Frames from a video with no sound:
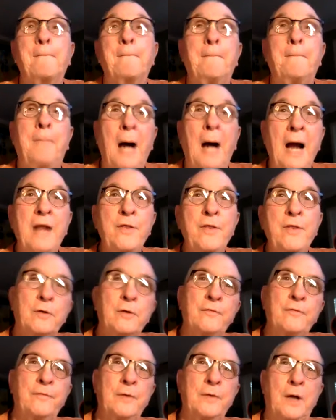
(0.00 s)
by
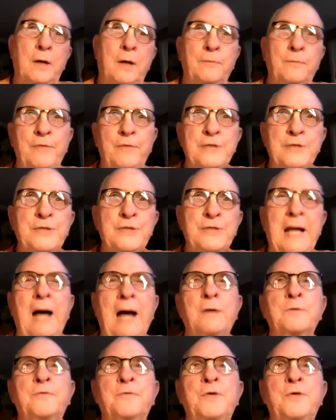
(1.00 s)
their visit
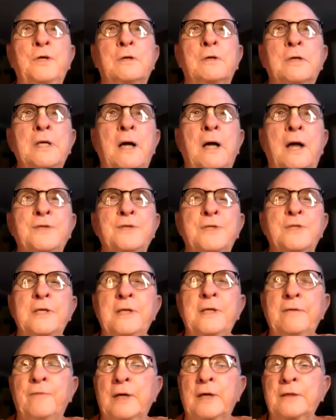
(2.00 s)
out of
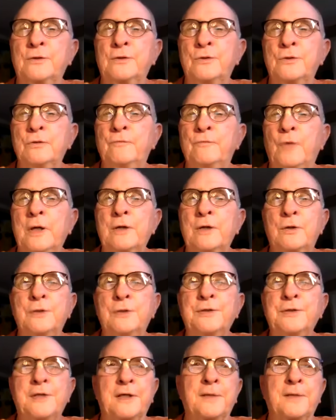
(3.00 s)
curiosity to
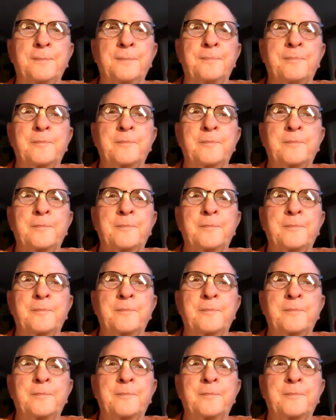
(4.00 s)
Vaikuntha